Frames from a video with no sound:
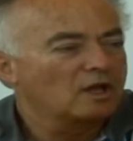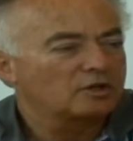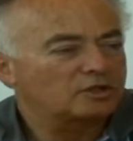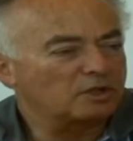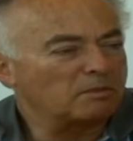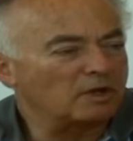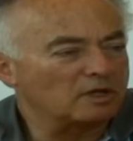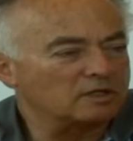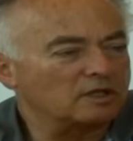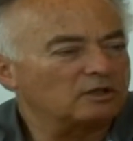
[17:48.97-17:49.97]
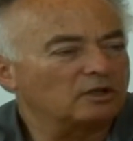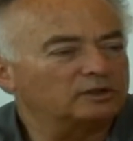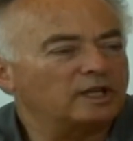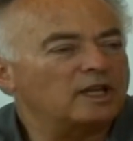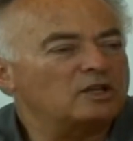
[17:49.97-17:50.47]
Similarly, the
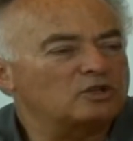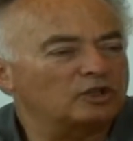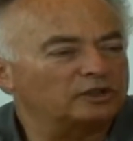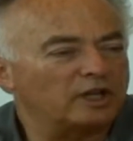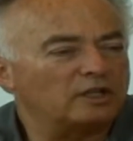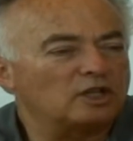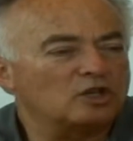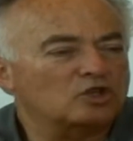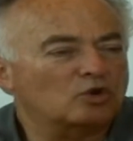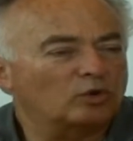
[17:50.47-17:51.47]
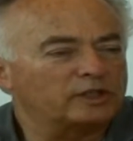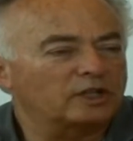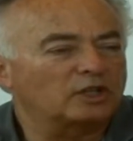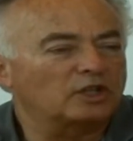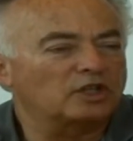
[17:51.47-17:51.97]
range rate is
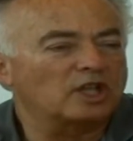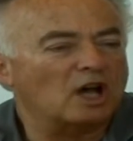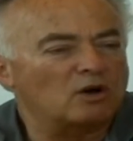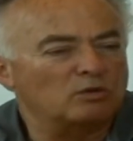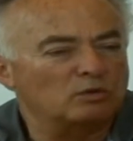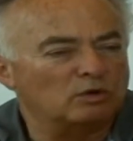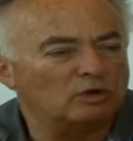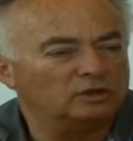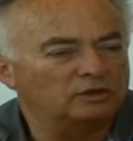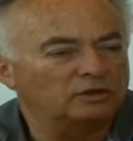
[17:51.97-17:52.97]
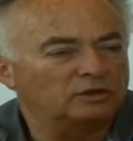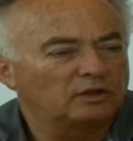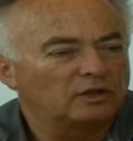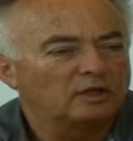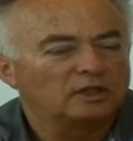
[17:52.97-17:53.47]
corrected downward.
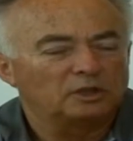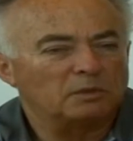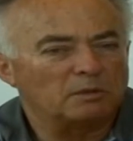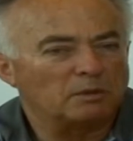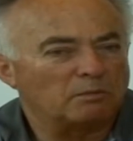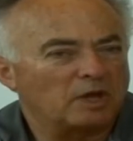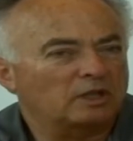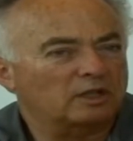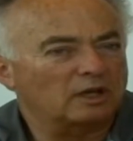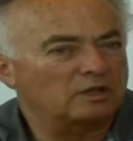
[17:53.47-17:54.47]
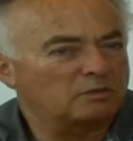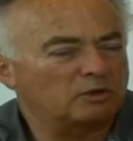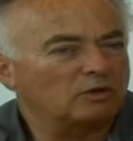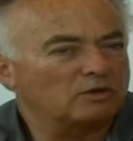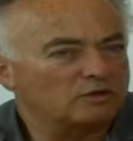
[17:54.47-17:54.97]
Remember, beta is
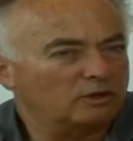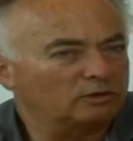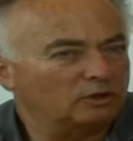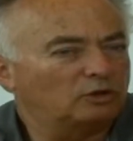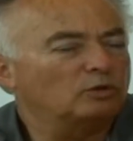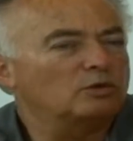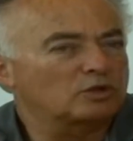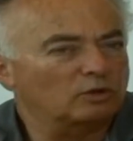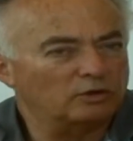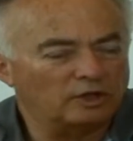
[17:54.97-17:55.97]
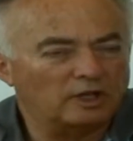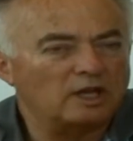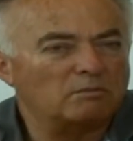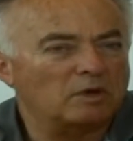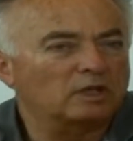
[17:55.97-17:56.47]
between 0 and 2, so the
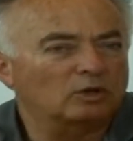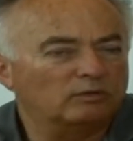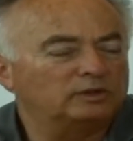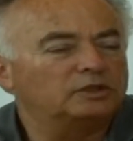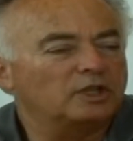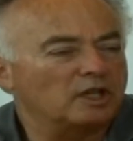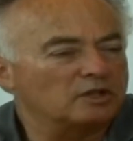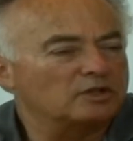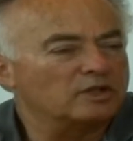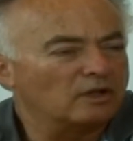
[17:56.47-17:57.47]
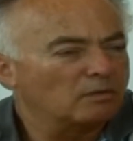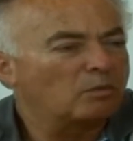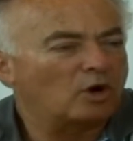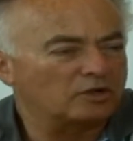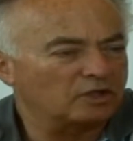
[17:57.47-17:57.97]
gain beta over t isn't
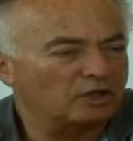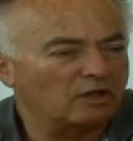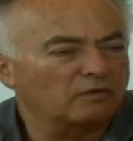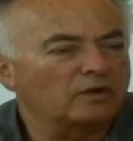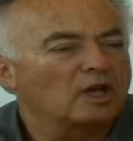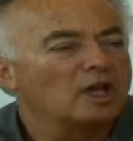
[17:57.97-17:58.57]
positive.